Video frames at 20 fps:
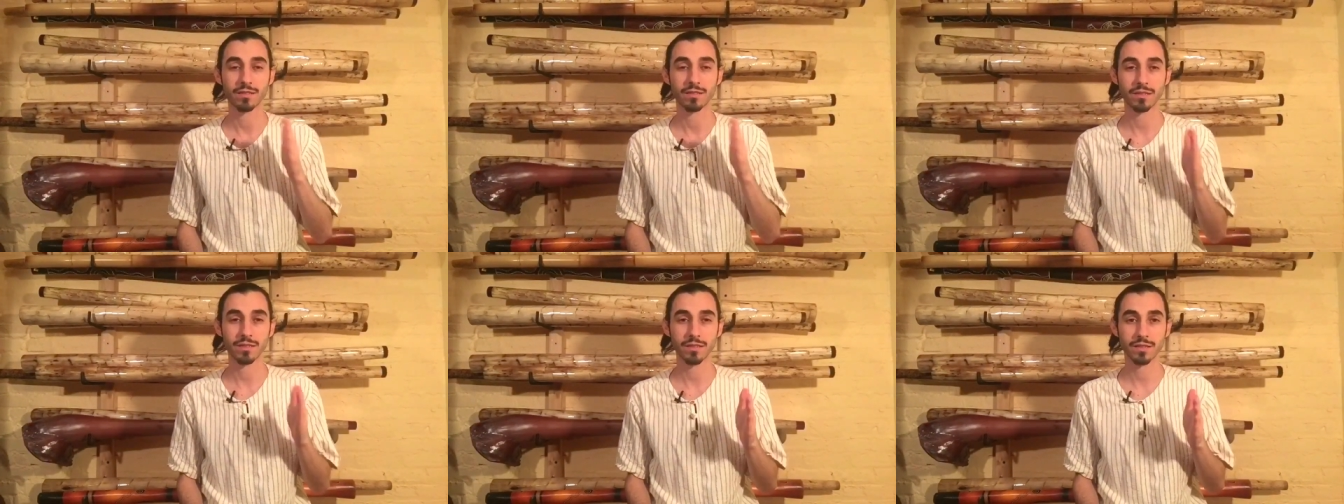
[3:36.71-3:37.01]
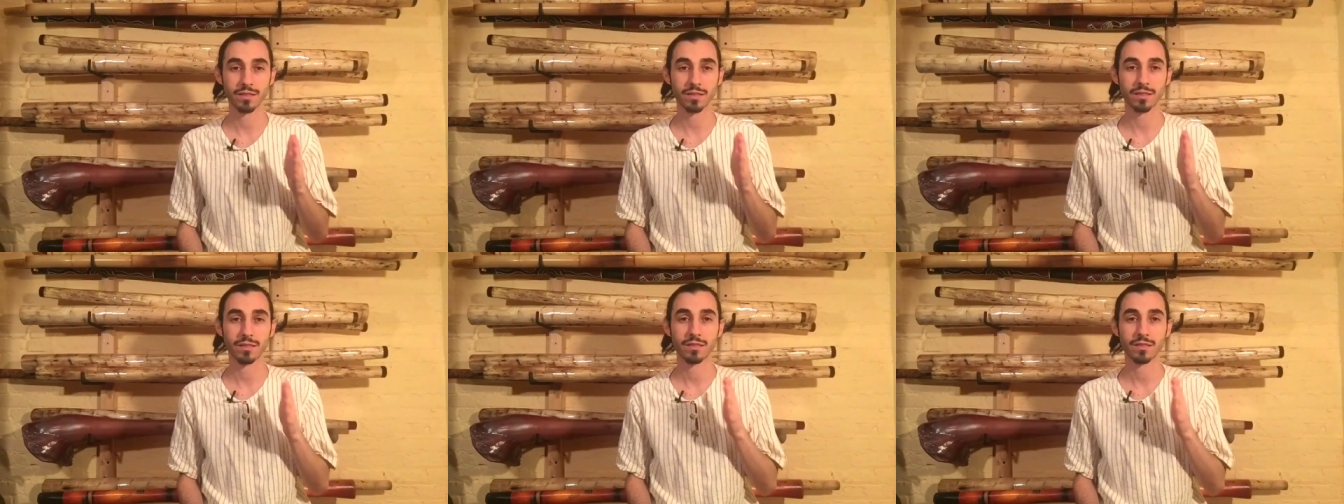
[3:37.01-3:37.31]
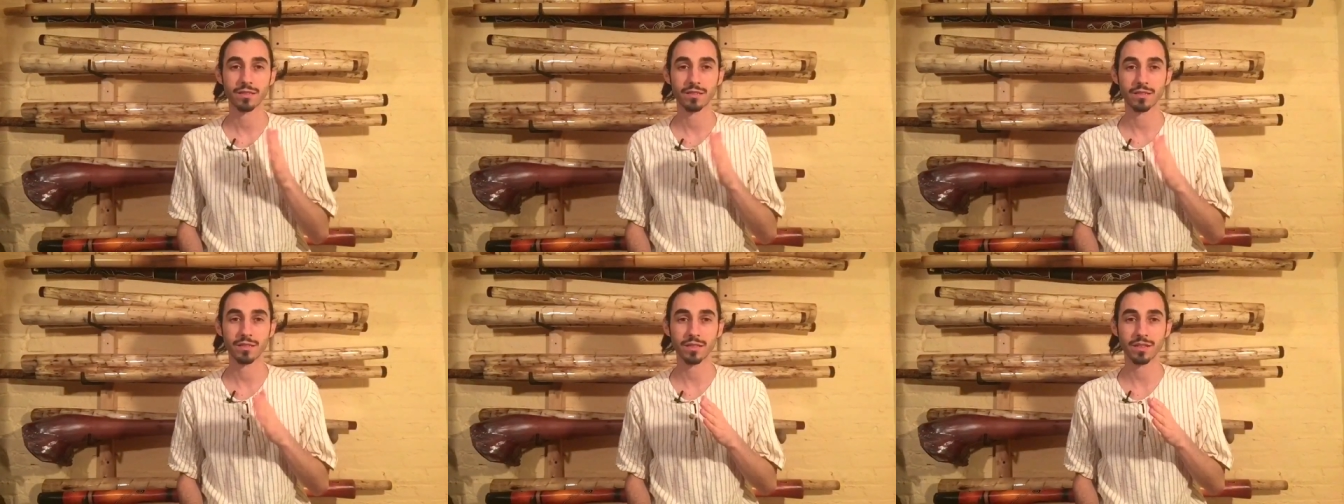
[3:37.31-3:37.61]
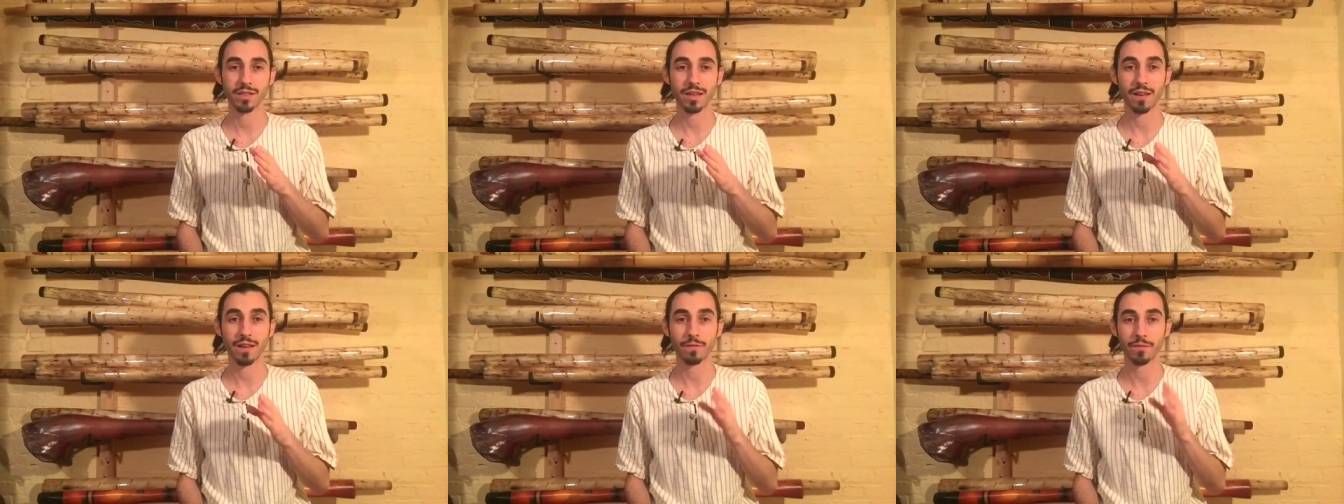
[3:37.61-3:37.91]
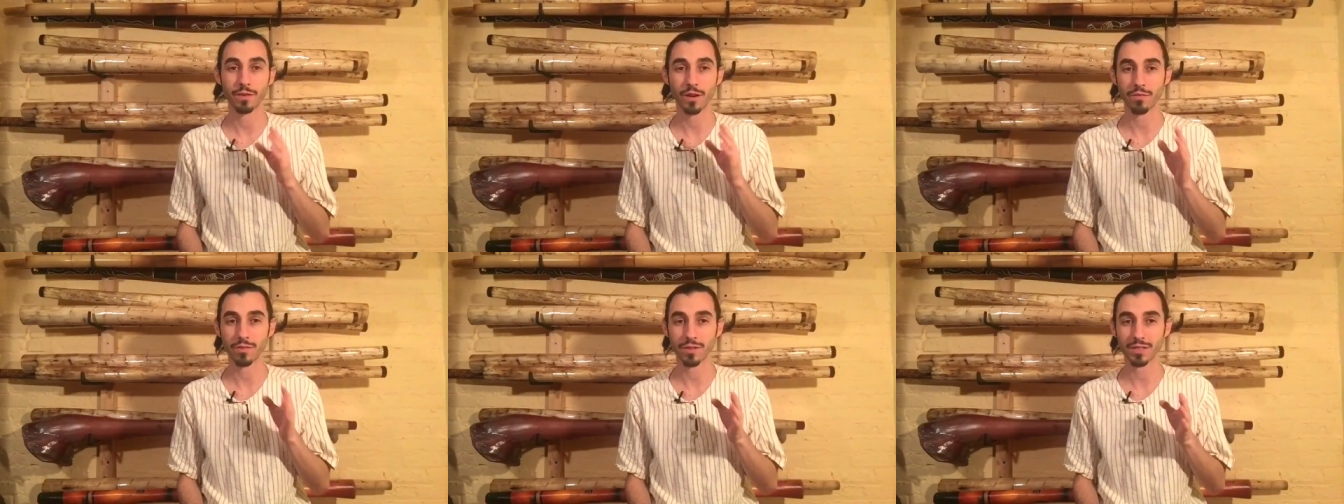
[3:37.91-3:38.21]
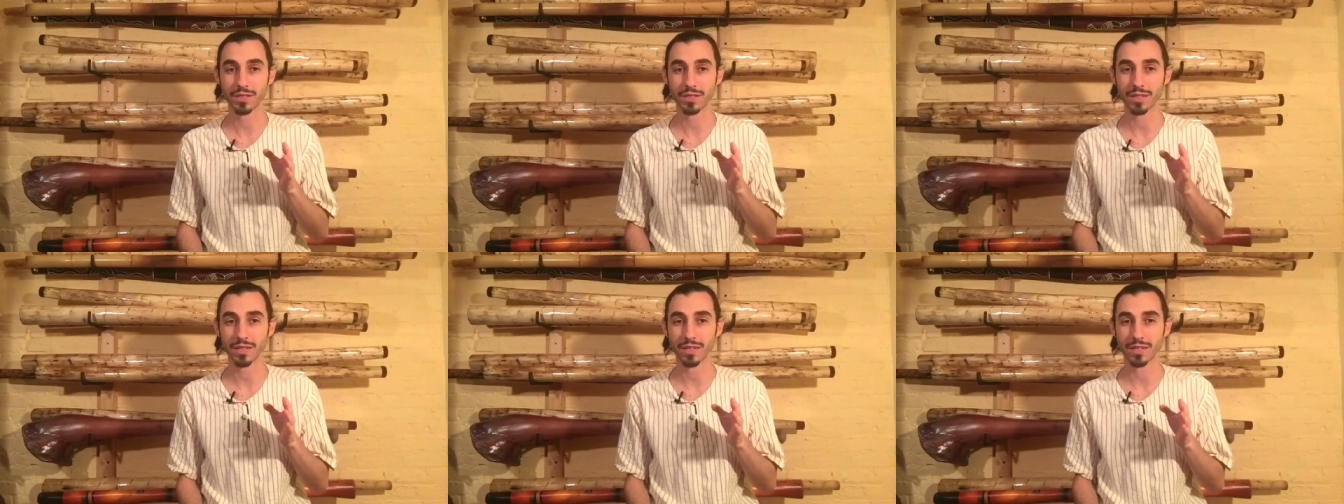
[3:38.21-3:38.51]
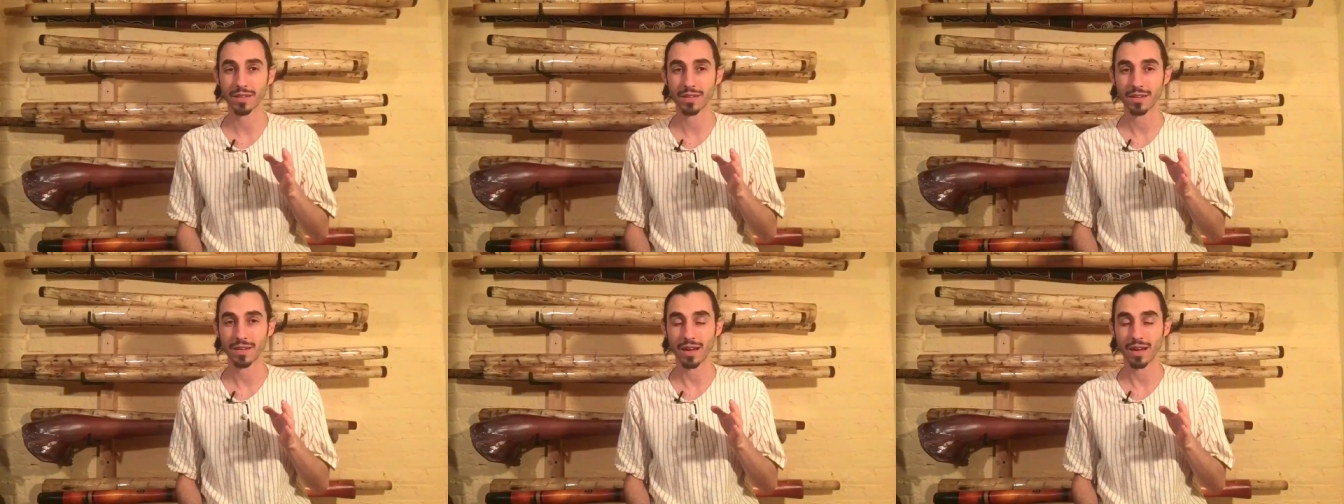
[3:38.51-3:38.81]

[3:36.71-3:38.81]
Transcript: tick, tick, and for every tick,